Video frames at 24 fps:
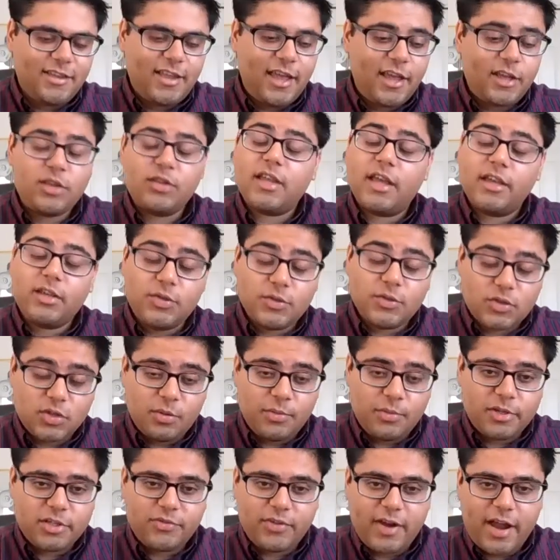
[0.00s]
thank you
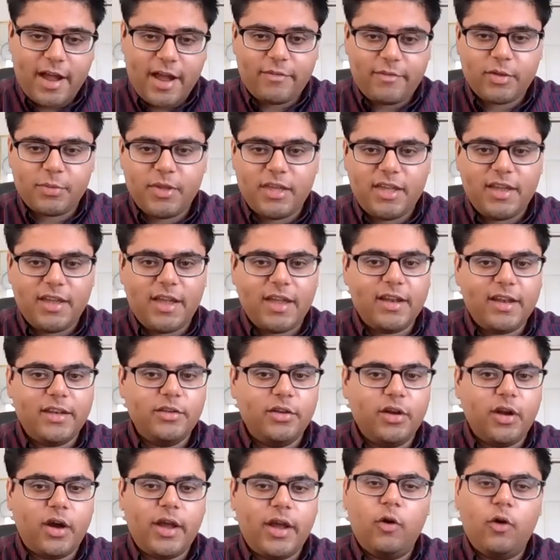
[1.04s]
so much for having me,
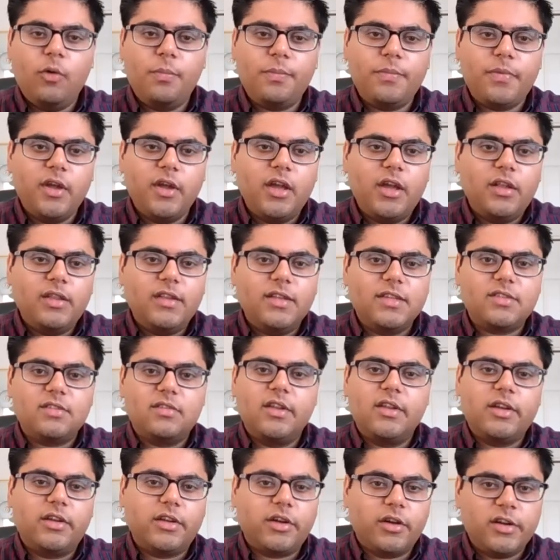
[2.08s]
and I hope this
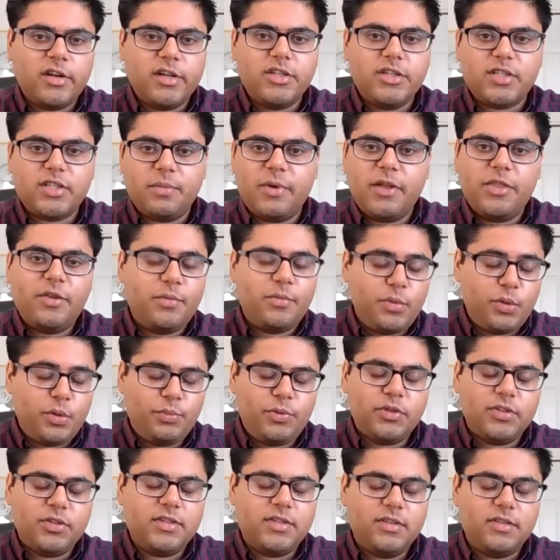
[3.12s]
will encourage some other
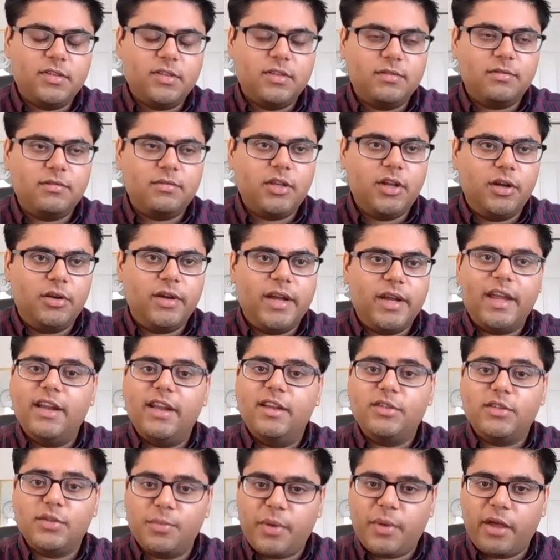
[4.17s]
people to get
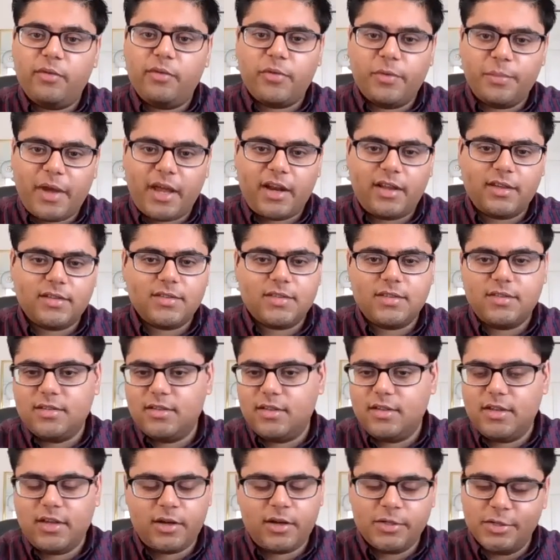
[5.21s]
into bioinformatics,
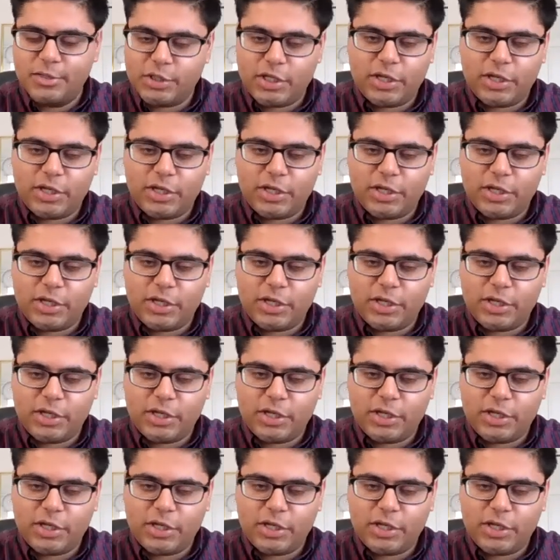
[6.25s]
the younger